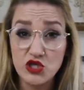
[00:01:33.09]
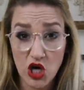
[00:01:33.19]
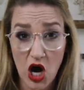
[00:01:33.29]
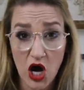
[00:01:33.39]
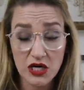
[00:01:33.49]

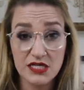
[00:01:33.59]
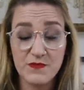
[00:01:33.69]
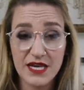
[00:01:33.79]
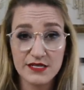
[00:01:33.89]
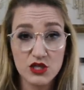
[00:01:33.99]
dogs
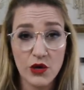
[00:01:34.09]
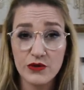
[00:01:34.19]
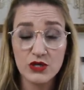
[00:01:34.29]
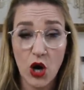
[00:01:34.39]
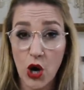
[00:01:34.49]
because
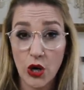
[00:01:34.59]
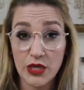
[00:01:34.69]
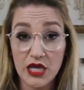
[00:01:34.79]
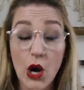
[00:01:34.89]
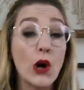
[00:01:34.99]
those
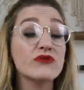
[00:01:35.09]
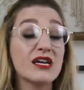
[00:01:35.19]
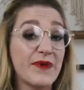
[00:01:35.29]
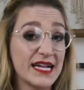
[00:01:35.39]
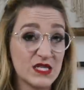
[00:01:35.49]
are the
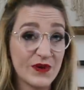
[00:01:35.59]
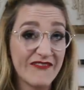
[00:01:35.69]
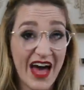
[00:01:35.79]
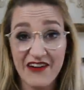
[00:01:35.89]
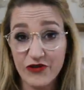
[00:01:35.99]
only pets we
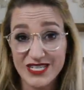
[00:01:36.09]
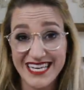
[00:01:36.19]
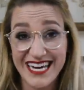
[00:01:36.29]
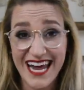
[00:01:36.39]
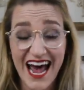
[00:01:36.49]
have ever
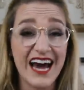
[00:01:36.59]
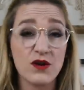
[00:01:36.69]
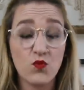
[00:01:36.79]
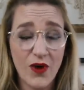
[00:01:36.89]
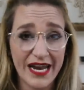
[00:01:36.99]
seen
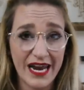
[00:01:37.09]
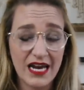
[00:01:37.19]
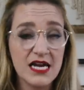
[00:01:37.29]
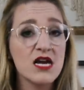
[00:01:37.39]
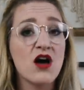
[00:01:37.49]
at a
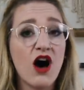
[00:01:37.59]
wedding.